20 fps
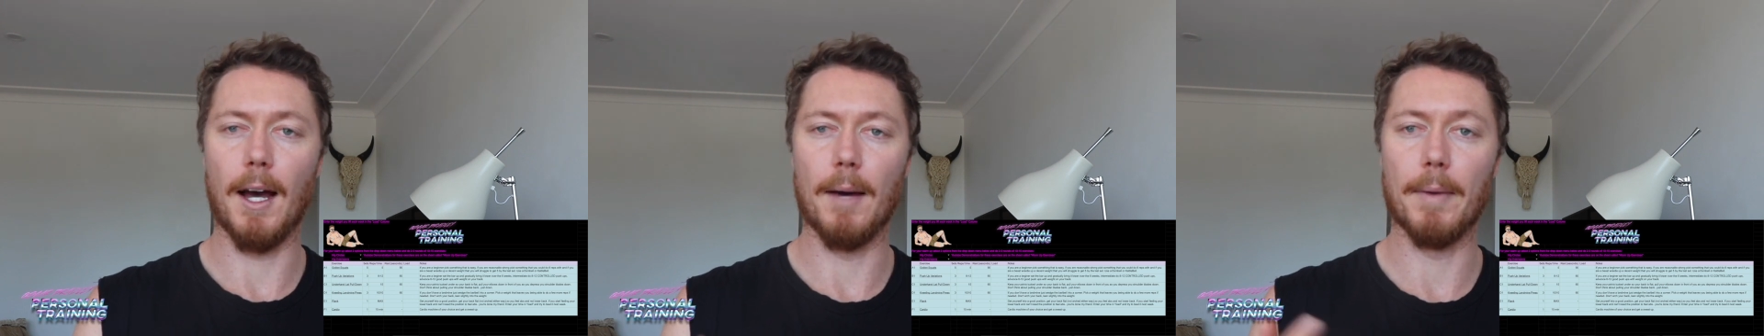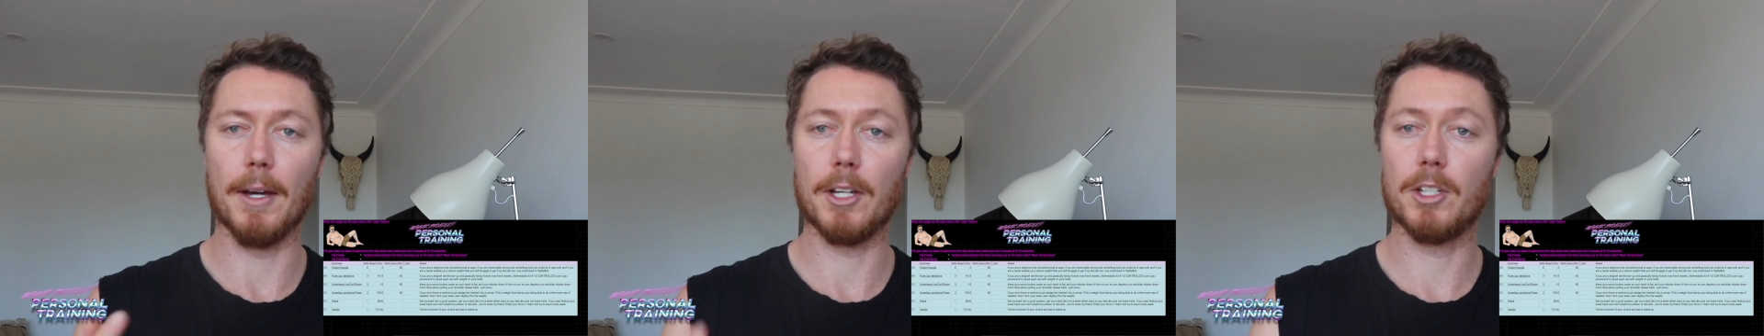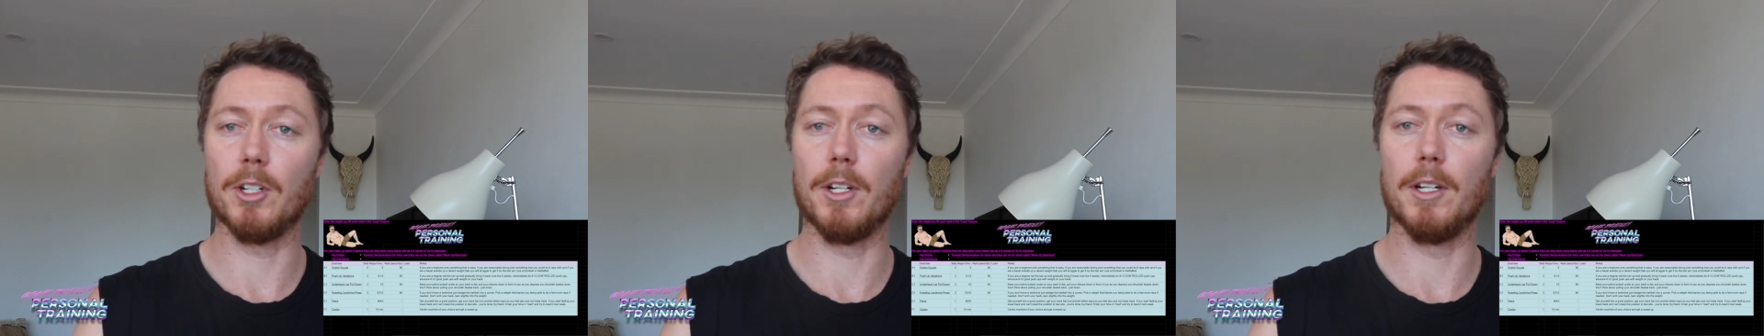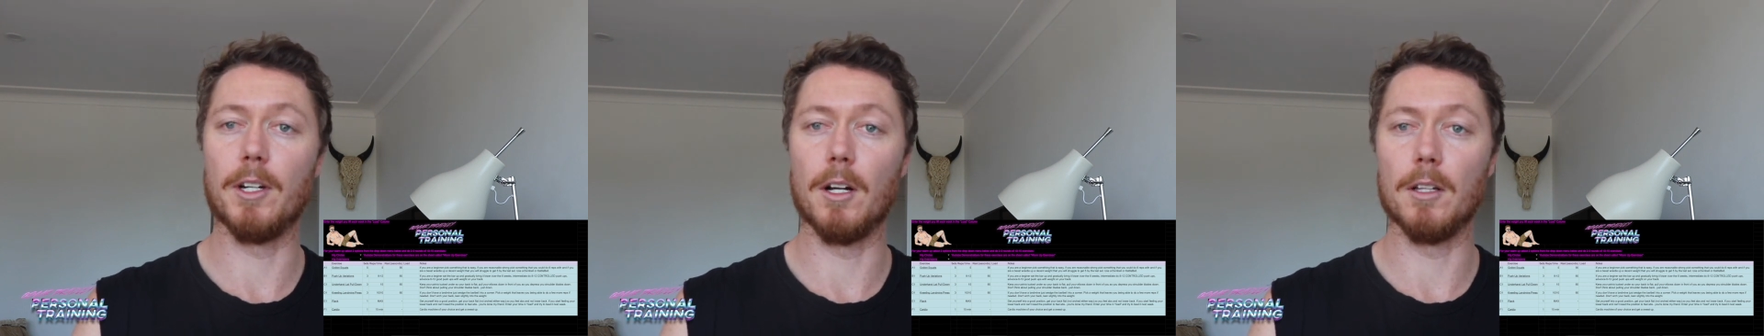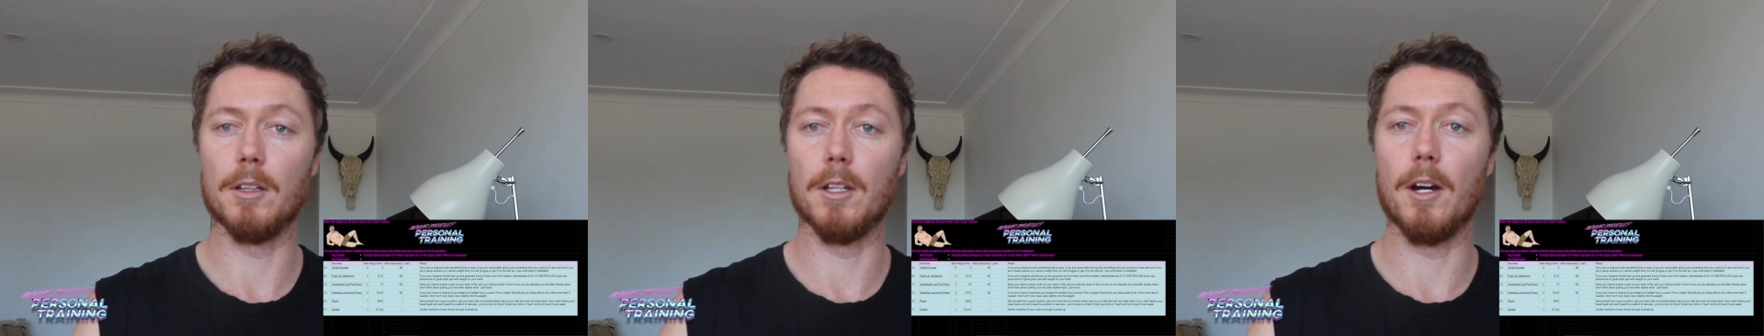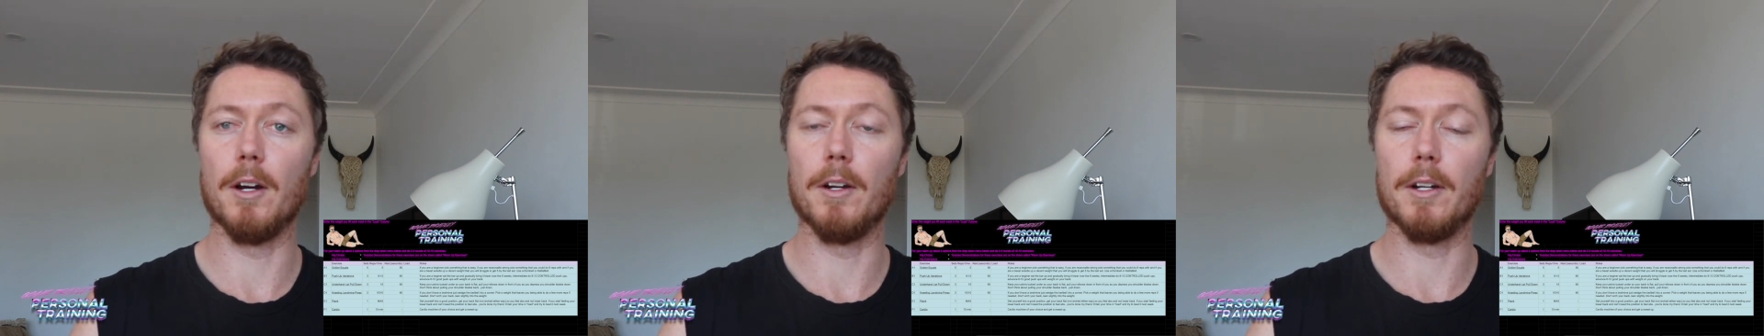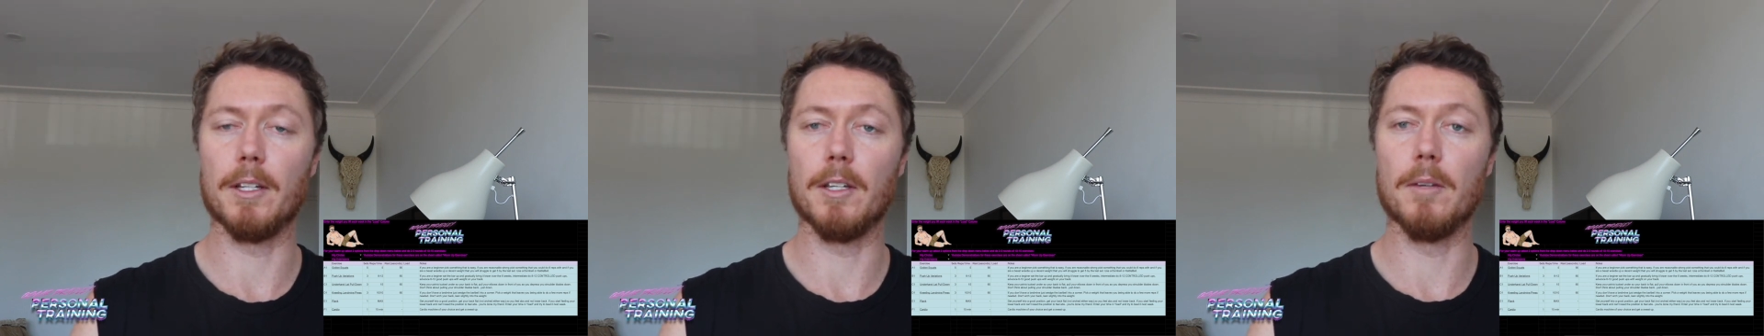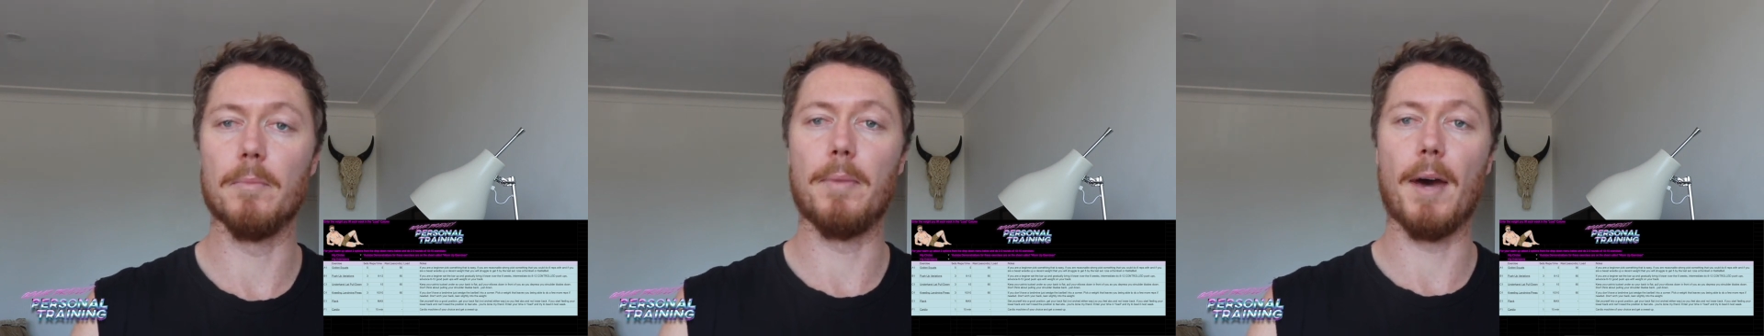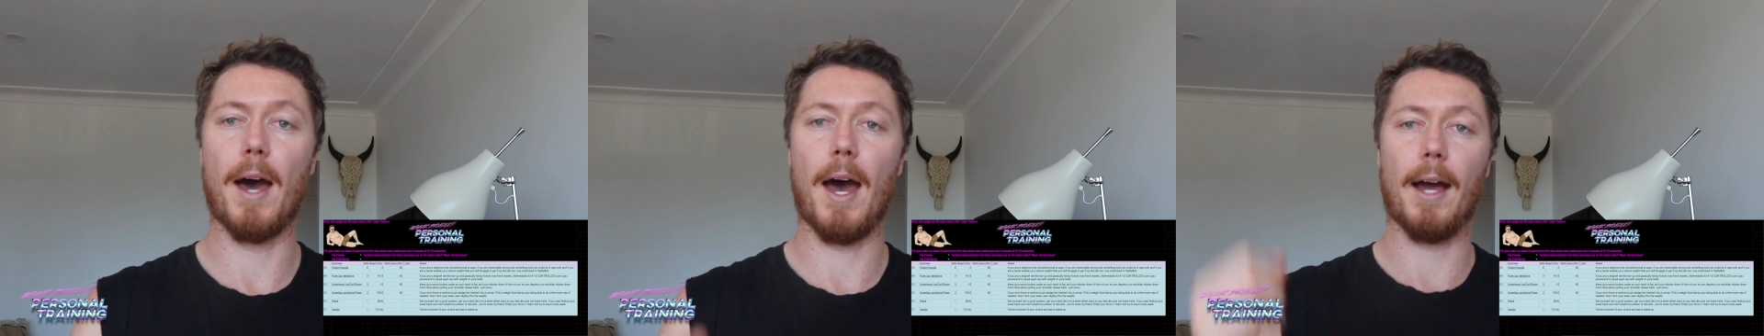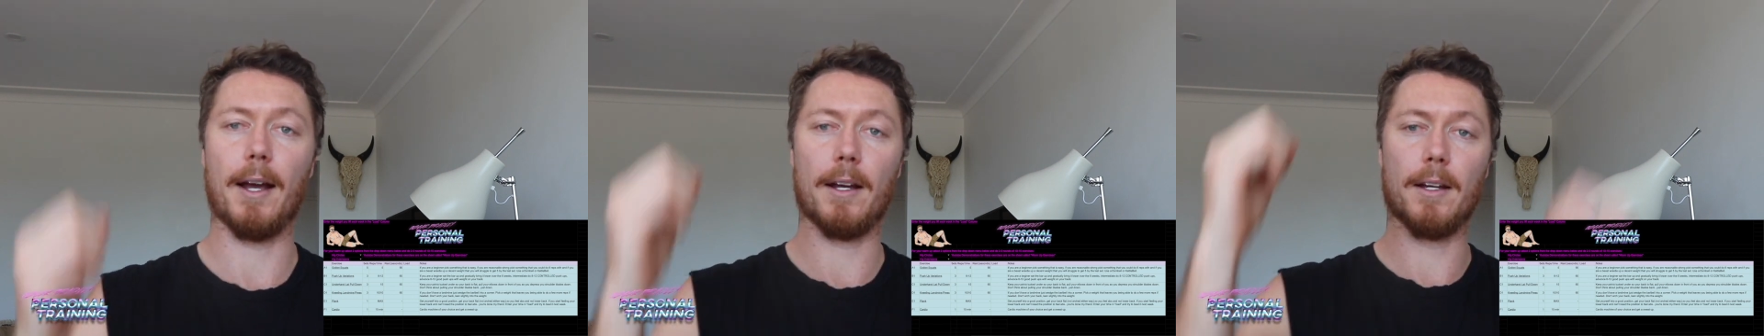Make sure you're not loading your
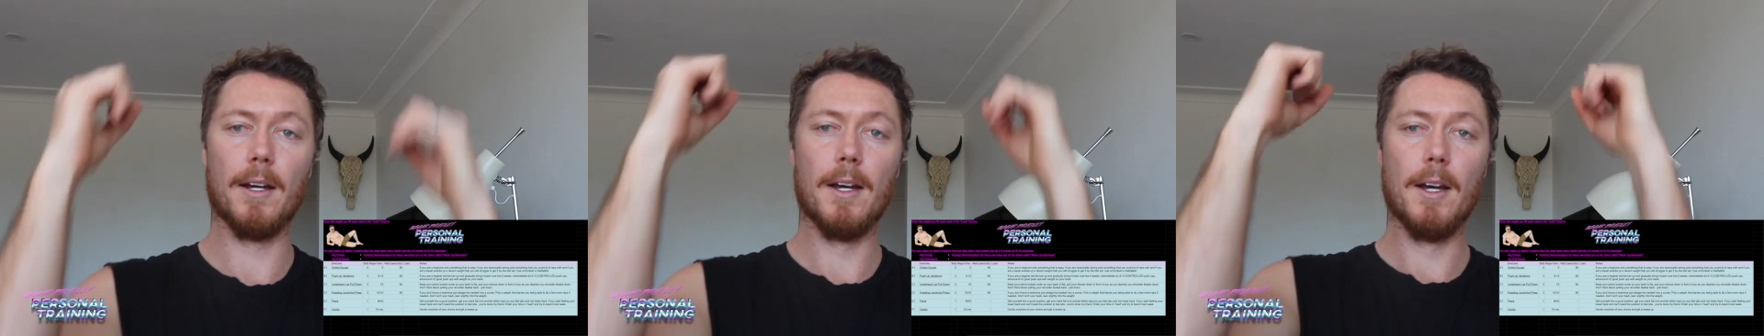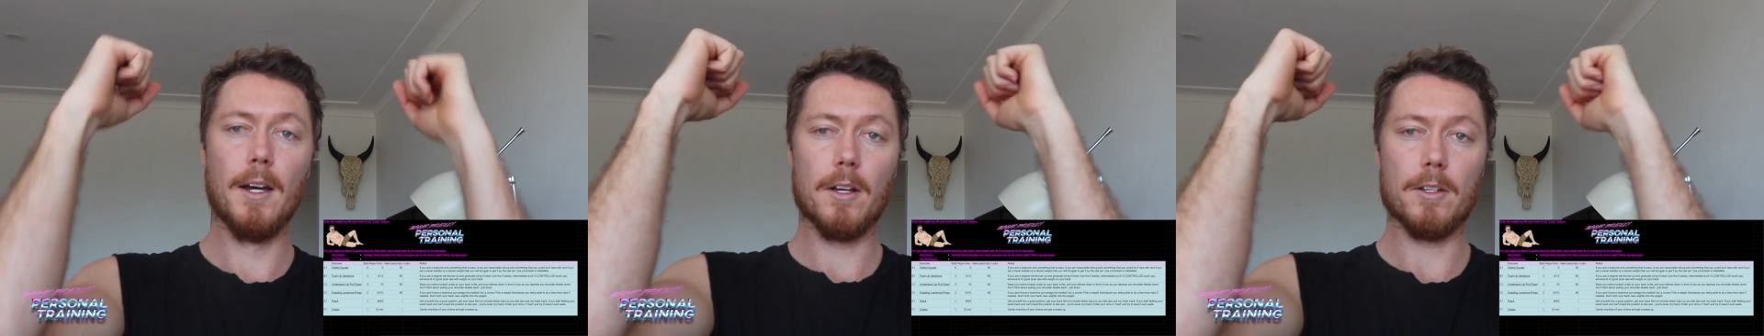back.